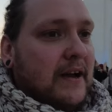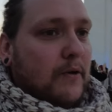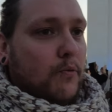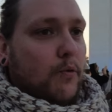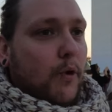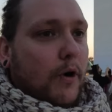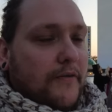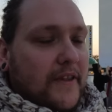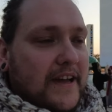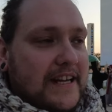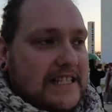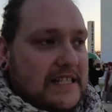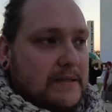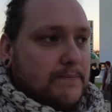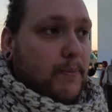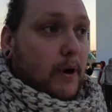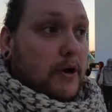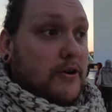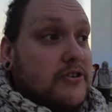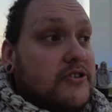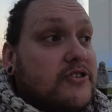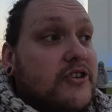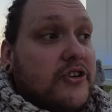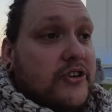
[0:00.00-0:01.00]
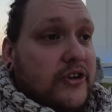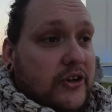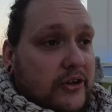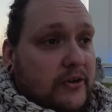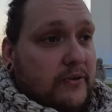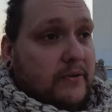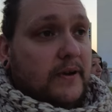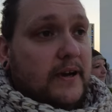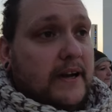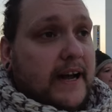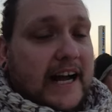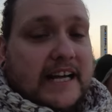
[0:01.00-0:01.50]
what they're supposed to
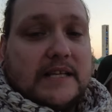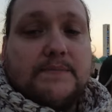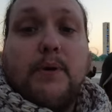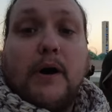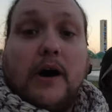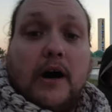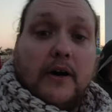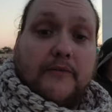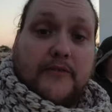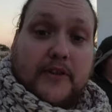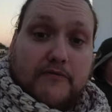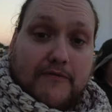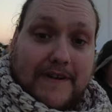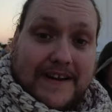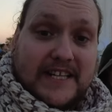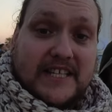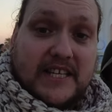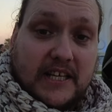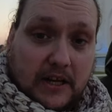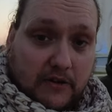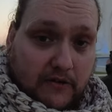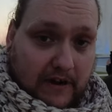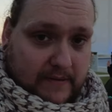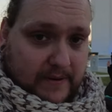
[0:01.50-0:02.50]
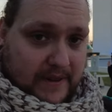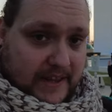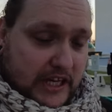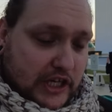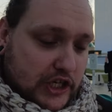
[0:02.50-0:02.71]
do as part of the rental agreement,